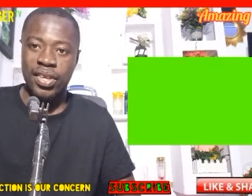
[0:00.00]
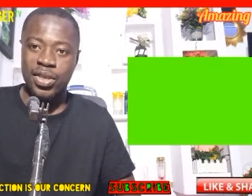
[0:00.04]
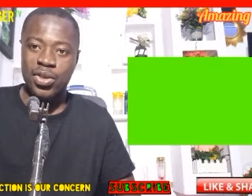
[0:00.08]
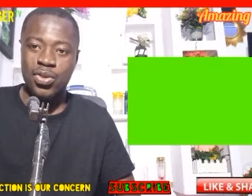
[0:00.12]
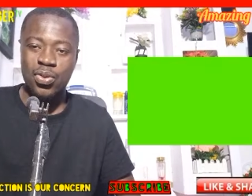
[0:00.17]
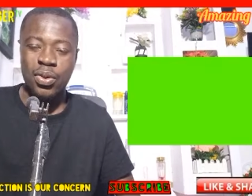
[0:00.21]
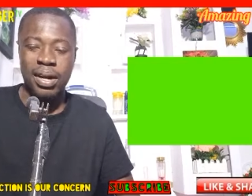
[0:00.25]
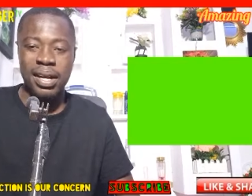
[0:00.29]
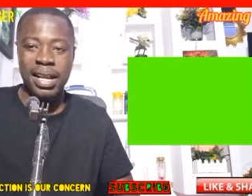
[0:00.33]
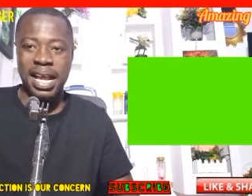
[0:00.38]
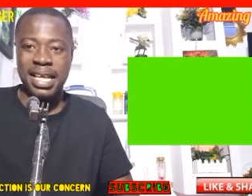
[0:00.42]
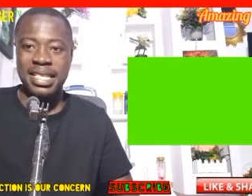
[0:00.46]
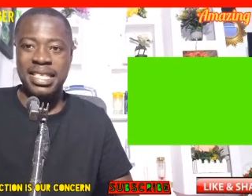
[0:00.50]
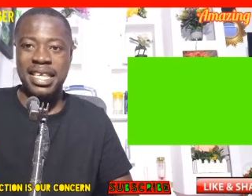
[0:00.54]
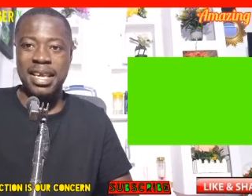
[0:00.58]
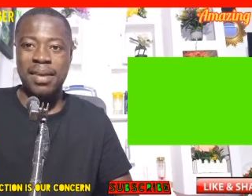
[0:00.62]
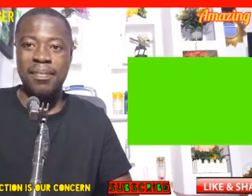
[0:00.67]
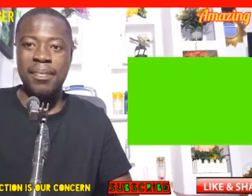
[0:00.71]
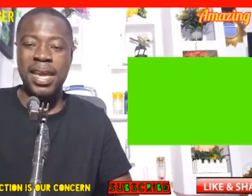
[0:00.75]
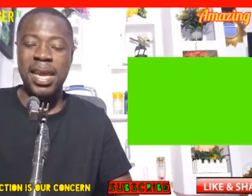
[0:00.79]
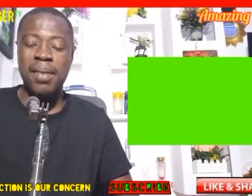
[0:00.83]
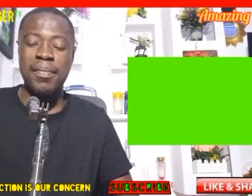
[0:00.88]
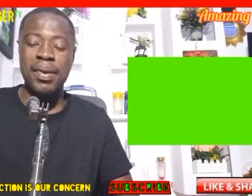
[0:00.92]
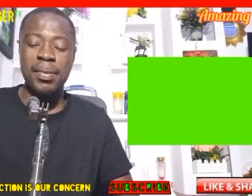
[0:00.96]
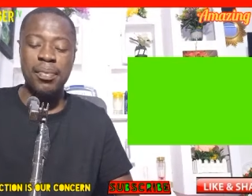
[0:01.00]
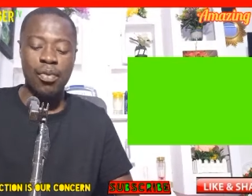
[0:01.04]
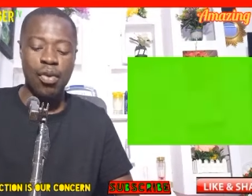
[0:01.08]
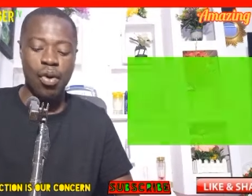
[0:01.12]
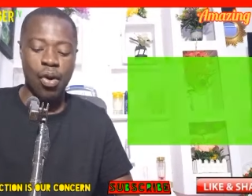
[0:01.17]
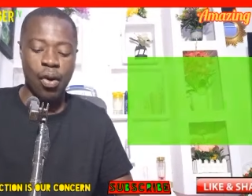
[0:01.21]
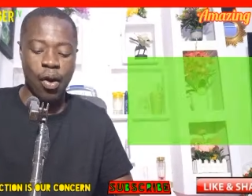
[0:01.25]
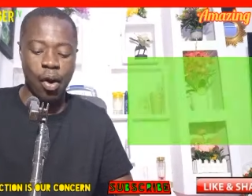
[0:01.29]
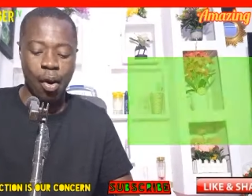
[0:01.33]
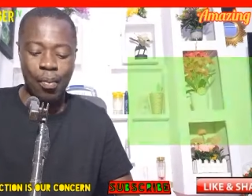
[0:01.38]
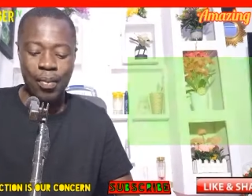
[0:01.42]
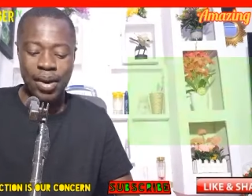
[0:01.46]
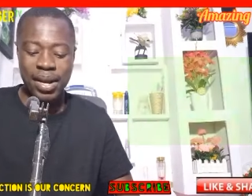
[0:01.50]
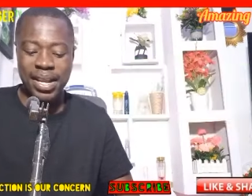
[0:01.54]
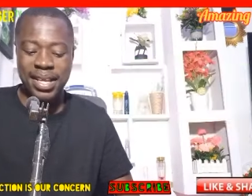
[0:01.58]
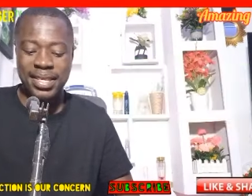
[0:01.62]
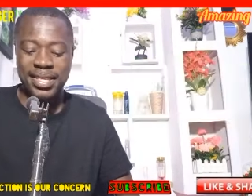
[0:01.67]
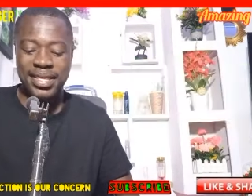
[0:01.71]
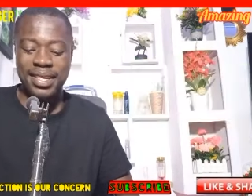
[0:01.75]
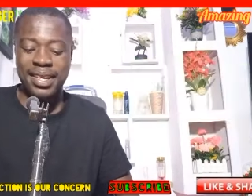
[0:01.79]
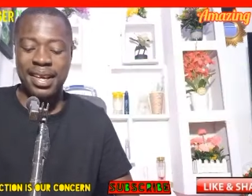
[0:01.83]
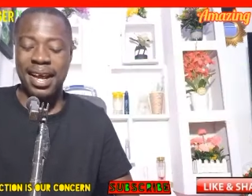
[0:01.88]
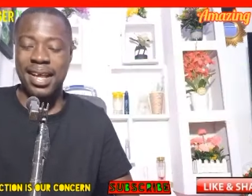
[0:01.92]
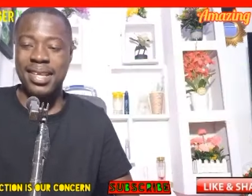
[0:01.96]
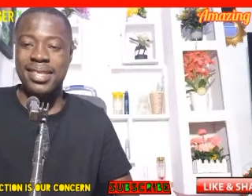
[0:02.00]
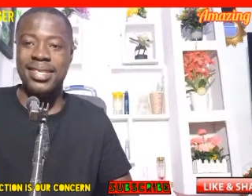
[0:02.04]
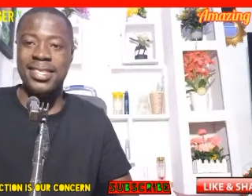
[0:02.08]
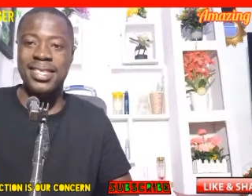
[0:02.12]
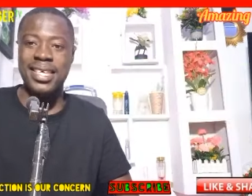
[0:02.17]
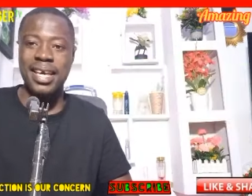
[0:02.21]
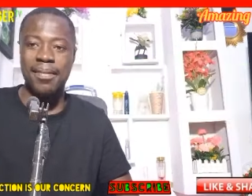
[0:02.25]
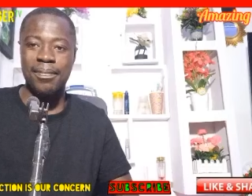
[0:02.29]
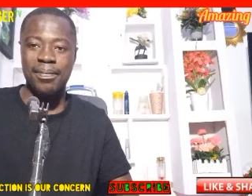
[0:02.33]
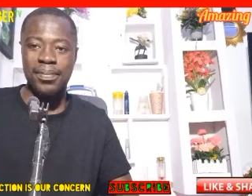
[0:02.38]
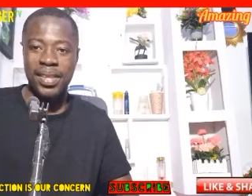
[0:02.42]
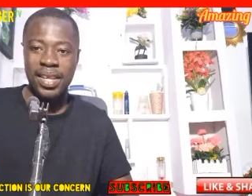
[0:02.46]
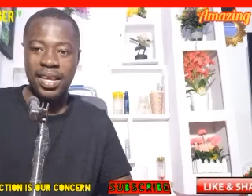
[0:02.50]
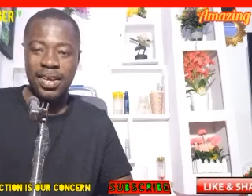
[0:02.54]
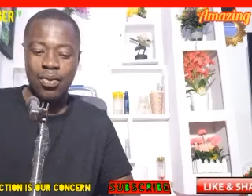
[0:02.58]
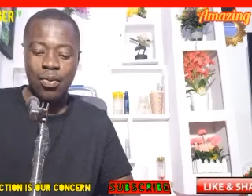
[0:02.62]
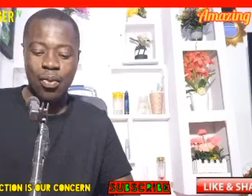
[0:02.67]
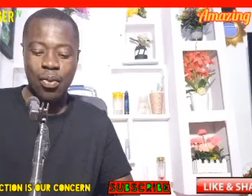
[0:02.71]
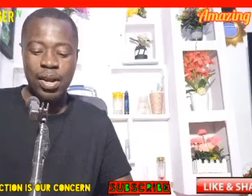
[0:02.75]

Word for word: So what I say, baby, more how much this custom?